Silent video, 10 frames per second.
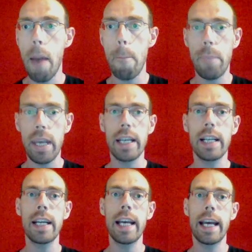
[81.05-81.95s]

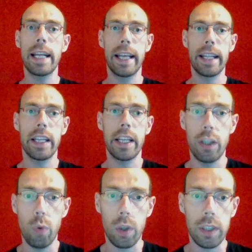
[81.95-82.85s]
bigger than
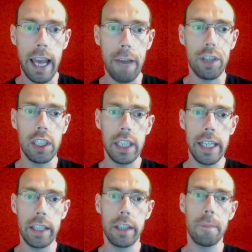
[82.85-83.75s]
the world average
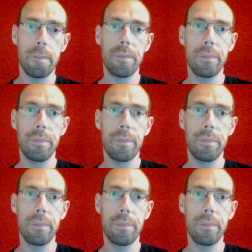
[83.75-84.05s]
income.